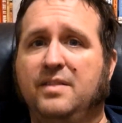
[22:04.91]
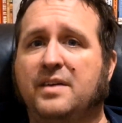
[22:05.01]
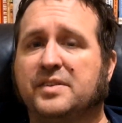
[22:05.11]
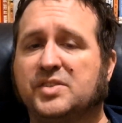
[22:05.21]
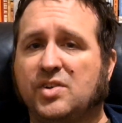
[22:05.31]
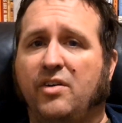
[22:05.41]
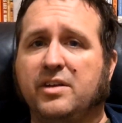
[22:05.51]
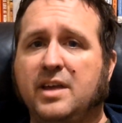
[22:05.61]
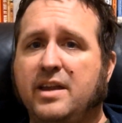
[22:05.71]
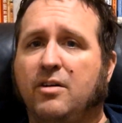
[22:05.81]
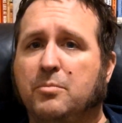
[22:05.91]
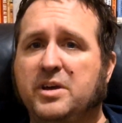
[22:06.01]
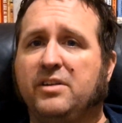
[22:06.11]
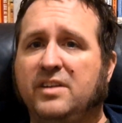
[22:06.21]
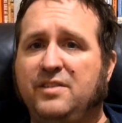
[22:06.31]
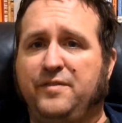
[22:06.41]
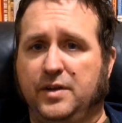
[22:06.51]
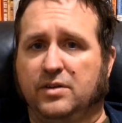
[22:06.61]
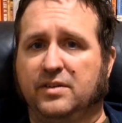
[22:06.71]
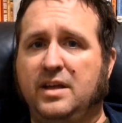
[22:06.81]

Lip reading: that the starting NL middle infield